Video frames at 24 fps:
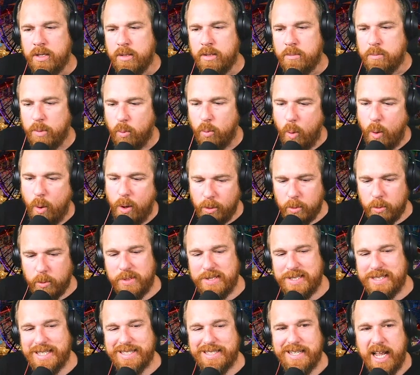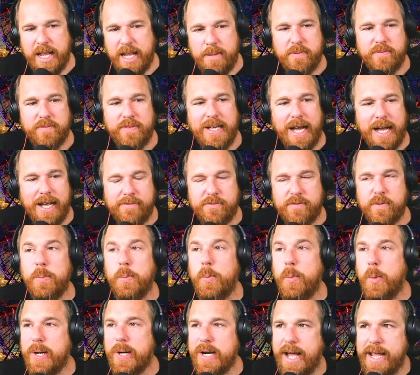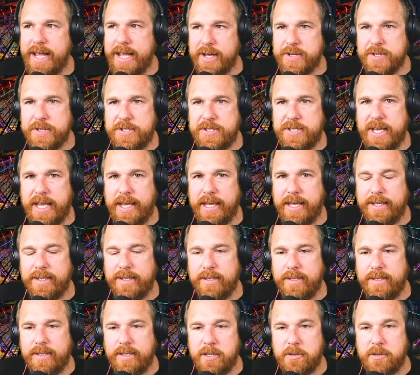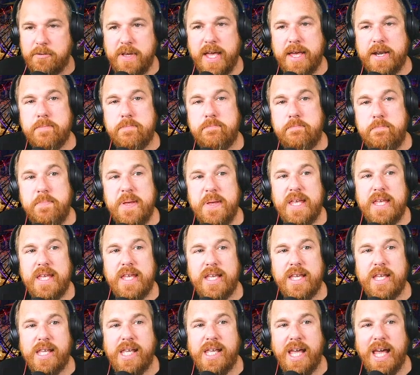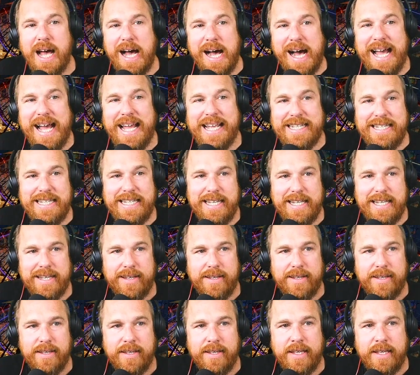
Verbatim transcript: but Walt was the type of guy, from what I understand, if he had a big idea,